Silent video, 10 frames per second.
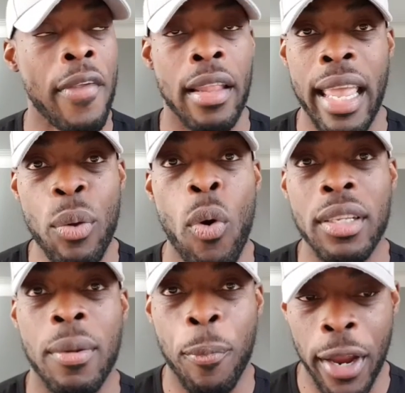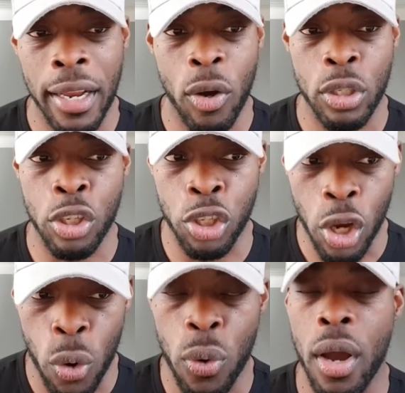they wanted to bring or to
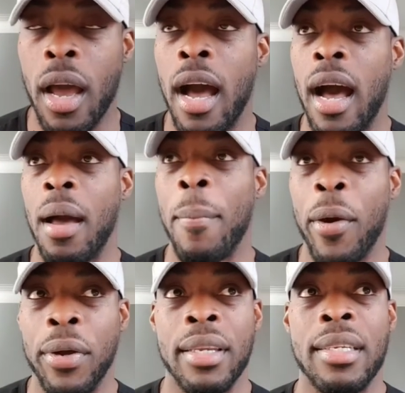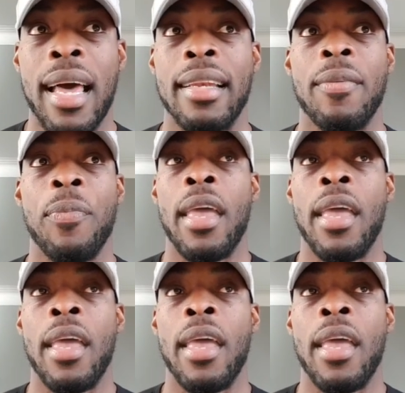show Americans that